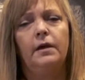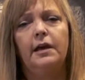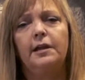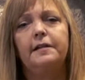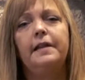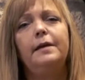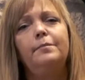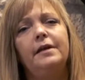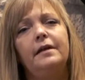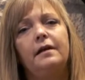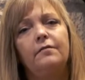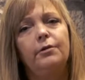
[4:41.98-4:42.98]
It claimed
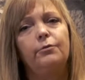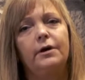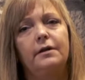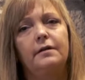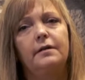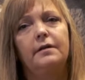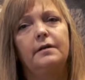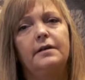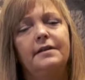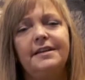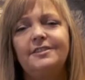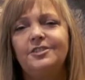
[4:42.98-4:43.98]
that everyone,
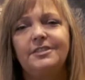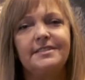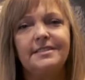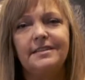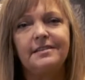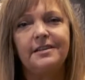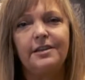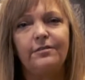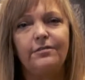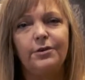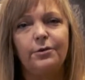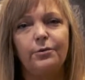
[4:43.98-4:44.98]
not just an elite
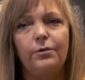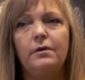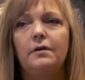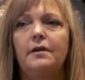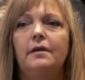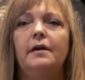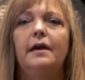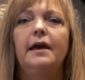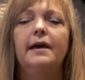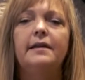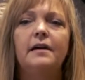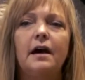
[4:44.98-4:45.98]
few,
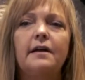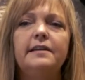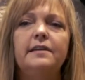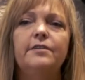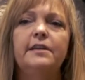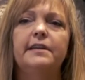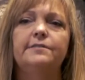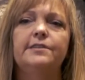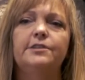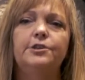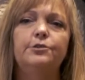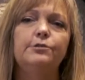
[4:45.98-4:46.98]
had God-given
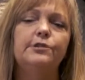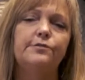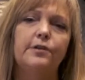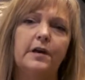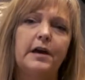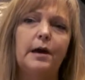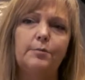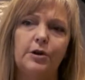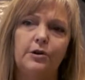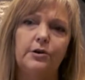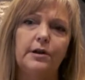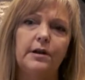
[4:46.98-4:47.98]
gifts to use for the common
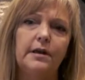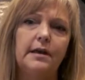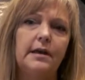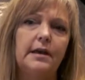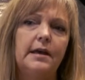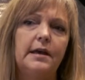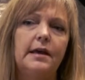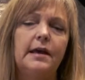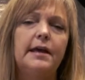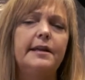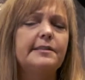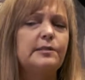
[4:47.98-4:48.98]
good.
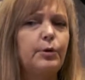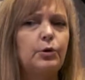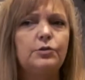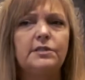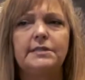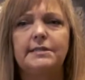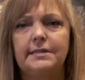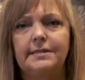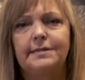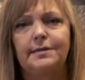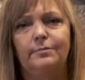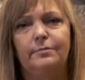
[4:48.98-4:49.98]
It exposed a
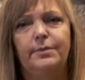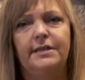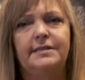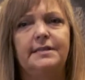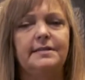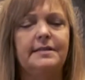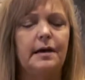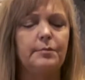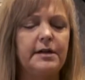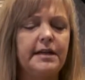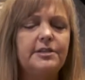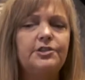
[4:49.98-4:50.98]
system based on
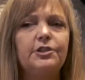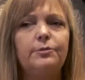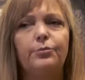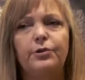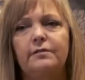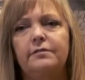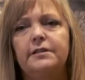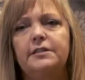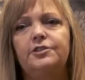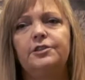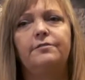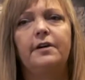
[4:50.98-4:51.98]
domination,
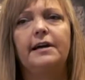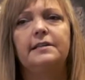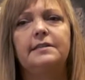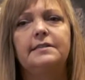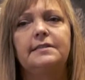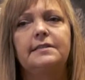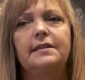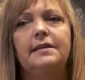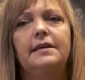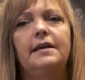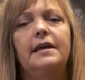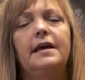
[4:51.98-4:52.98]
privilege, and violence,
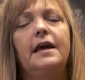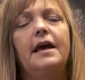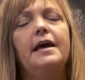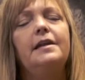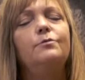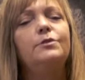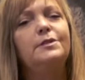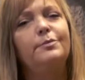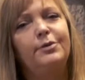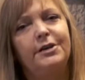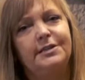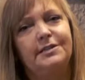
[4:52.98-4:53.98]
and it was a
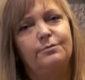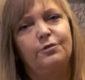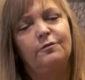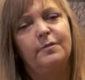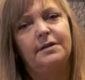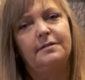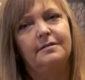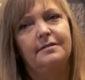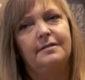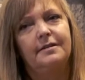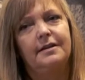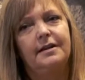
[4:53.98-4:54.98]
peace movement,
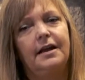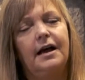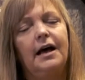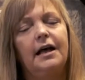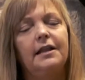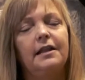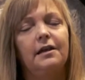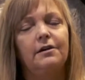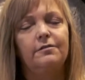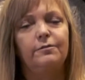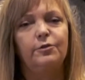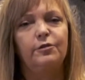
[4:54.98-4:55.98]
a
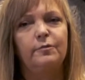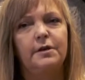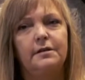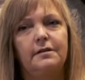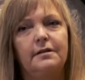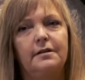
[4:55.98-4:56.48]
love movement,